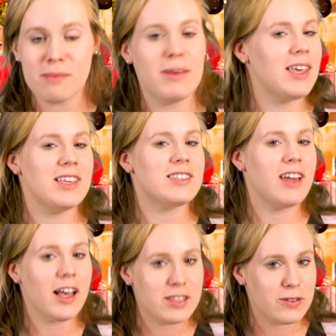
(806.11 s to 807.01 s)
to Mickey's
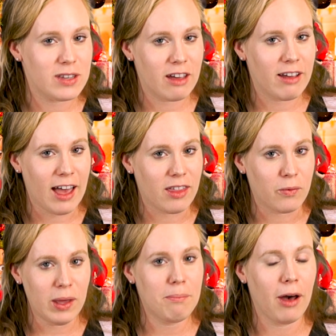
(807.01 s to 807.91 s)
Not So Scary
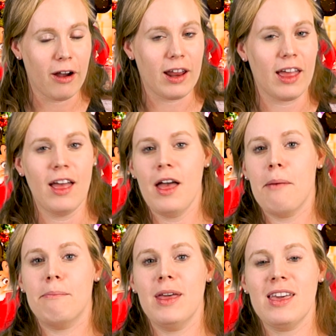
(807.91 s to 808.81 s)
Halloween Party,
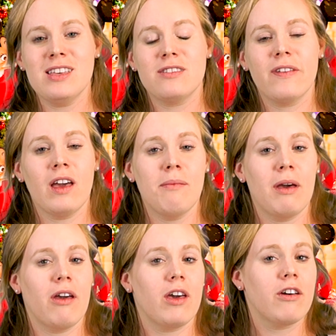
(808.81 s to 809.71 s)
Mickey's Very
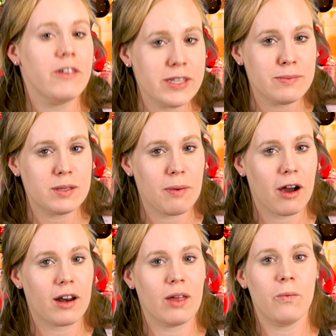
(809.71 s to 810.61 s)
Merry Christmas
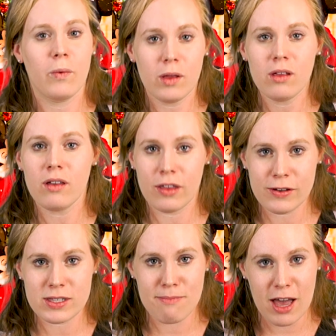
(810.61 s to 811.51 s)
Party will
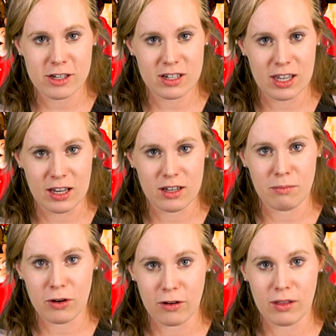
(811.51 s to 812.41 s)
close the Magic
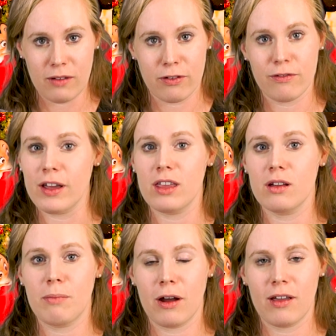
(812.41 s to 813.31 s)
Kingdom early for
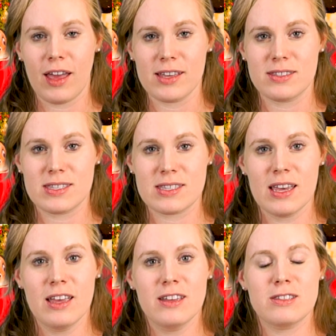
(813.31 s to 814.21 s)
regular park guests.
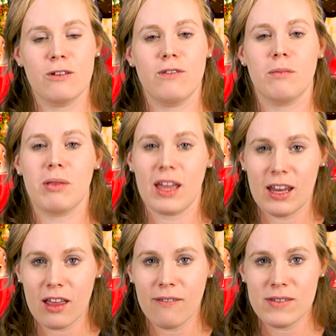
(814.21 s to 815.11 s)
So if you're
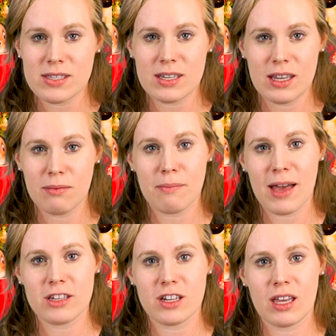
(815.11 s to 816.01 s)
planning on visiting the
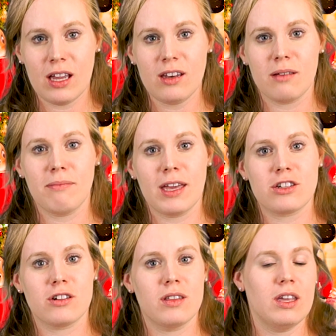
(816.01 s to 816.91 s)
Magic Kingdom, make
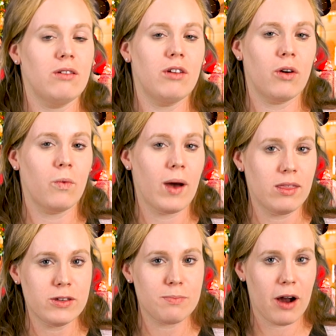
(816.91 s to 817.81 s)
sure that you know when
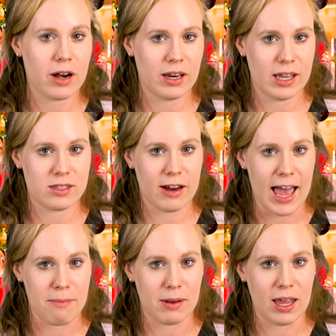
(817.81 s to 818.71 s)
those party dates are
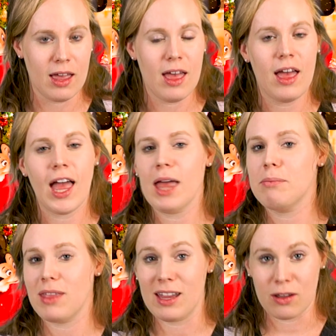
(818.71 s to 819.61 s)
happening and plan